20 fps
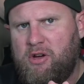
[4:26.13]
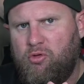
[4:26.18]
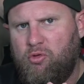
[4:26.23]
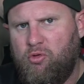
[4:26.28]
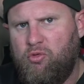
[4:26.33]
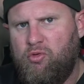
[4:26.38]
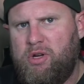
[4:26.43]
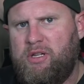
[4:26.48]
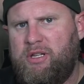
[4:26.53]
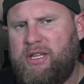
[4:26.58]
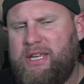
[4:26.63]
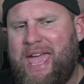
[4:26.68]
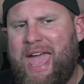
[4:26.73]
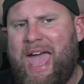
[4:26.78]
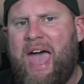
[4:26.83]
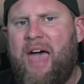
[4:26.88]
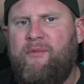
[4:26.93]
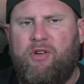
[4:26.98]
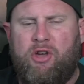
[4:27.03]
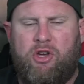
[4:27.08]
really
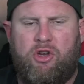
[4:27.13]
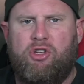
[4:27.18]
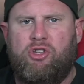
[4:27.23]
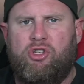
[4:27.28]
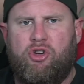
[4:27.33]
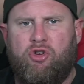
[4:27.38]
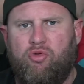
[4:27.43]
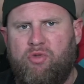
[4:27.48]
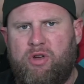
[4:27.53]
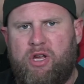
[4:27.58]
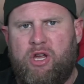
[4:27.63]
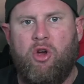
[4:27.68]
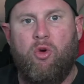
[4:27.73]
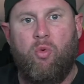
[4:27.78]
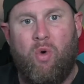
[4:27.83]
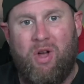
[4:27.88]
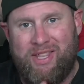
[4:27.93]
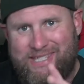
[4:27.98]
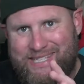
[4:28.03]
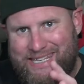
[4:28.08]
have a good career
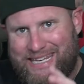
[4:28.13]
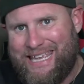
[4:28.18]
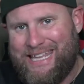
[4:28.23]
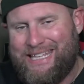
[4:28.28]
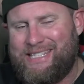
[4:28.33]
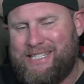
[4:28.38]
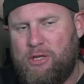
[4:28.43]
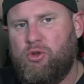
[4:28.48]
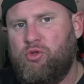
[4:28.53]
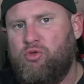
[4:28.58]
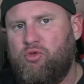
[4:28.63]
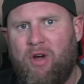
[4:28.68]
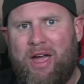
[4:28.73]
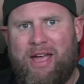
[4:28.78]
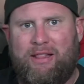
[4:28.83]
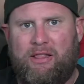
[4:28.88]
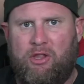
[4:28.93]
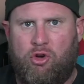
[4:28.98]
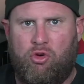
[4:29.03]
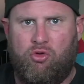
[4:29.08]
once he gets those
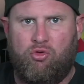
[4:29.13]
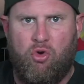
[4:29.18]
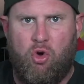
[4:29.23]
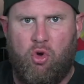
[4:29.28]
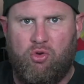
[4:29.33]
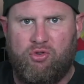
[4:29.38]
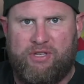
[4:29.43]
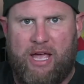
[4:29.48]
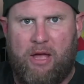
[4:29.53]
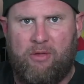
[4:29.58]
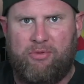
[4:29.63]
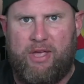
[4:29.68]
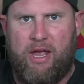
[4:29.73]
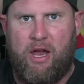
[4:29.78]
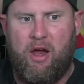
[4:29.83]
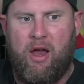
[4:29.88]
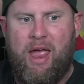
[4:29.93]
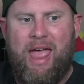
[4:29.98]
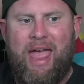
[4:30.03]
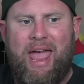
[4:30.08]
right little roles out
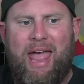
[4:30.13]
there.